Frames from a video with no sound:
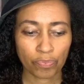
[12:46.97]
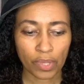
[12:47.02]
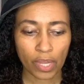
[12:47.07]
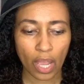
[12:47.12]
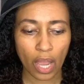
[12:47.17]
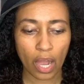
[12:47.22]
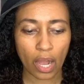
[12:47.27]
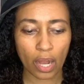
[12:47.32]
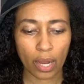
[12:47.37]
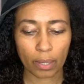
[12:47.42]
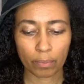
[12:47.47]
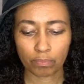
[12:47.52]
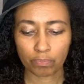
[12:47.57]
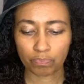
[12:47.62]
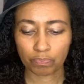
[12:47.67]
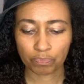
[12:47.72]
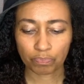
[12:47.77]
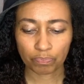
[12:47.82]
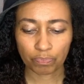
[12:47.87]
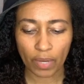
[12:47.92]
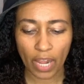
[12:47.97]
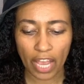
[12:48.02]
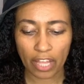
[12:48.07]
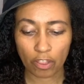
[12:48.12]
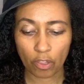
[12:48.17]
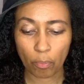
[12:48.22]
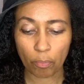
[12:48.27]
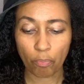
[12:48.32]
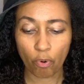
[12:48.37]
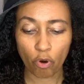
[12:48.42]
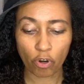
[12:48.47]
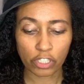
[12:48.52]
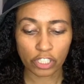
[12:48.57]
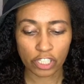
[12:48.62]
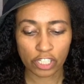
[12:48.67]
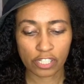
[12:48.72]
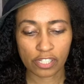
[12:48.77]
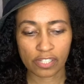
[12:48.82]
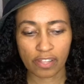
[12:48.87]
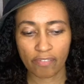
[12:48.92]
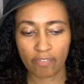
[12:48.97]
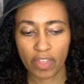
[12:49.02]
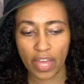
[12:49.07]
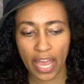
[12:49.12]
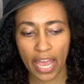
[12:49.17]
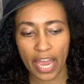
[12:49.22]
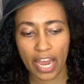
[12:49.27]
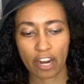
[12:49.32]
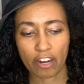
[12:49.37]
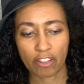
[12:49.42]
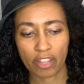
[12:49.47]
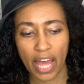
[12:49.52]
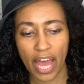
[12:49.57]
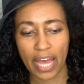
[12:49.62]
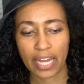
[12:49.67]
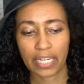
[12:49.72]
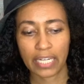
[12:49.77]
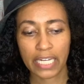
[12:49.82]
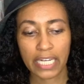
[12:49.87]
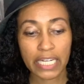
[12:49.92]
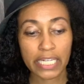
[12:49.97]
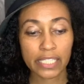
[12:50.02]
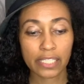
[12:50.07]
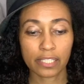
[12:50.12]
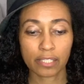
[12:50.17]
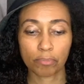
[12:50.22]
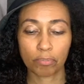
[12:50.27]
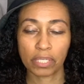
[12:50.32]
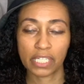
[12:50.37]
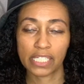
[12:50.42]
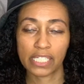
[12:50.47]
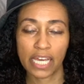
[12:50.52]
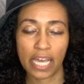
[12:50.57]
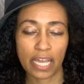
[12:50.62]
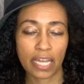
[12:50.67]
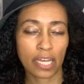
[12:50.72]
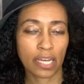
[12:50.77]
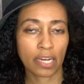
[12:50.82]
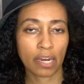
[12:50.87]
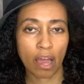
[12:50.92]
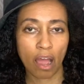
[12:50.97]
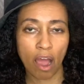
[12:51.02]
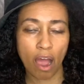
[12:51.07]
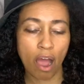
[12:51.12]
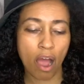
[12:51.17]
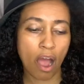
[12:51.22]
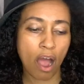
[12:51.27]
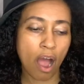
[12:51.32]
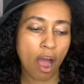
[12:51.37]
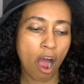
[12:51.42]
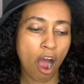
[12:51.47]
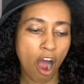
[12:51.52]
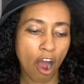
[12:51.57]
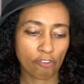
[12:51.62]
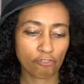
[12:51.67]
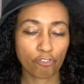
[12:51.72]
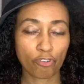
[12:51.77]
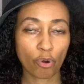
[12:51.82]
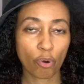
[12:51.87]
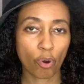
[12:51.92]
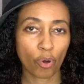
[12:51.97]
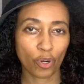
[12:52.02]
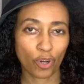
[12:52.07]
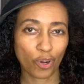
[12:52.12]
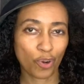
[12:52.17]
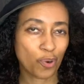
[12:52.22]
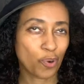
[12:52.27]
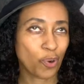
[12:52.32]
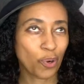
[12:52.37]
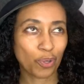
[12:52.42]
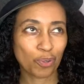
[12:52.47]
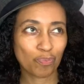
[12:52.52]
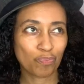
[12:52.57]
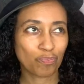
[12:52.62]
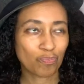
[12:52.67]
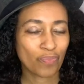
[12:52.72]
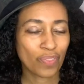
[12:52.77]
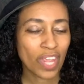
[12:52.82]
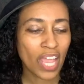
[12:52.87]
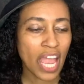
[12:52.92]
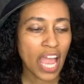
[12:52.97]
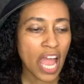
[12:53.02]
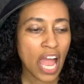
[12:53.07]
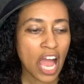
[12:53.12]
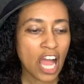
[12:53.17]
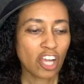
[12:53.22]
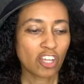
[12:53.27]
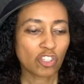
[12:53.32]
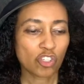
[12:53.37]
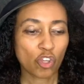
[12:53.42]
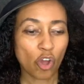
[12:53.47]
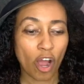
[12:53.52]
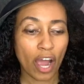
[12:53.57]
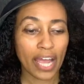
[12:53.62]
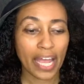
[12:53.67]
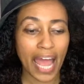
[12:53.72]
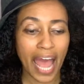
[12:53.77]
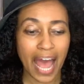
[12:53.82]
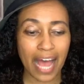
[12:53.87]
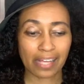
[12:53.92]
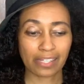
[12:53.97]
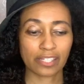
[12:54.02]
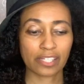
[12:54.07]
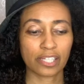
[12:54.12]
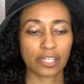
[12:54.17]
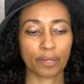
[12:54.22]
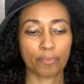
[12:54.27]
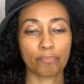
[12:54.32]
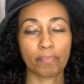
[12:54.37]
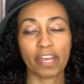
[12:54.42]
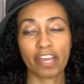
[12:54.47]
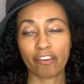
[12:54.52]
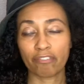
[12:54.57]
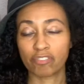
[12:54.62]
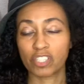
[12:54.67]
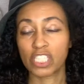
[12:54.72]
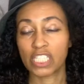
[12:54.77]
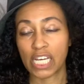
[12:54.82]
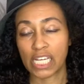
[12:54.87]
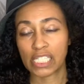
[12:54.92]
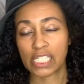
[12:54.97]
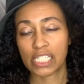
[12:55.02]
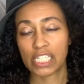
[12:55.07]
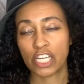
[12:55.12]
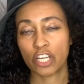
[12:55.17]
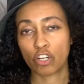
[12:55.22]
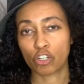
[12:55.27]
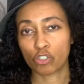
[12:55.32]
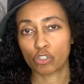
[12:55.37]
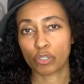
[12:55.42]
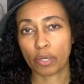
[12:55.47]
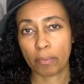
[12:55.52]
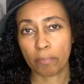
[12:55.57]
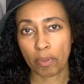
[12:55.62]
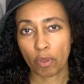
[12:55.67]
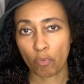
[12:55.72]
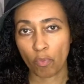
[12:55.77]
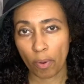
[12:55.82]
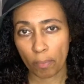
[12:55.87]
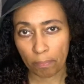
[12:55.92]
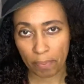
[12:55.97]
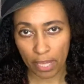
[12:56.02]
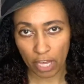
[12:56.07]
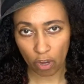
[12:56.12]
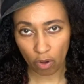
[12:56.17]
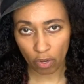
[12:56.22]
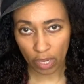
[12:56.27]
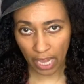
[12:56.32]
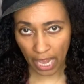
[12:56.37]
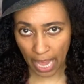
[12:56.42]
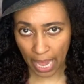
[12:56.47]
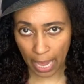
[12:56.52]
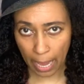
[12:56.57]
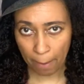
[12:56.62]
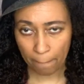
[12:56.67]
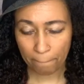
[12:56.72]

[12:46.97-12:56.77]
and the portions of the hair that need to be taken off, quote unquote. So I asked him if dusting or trimming would be okay.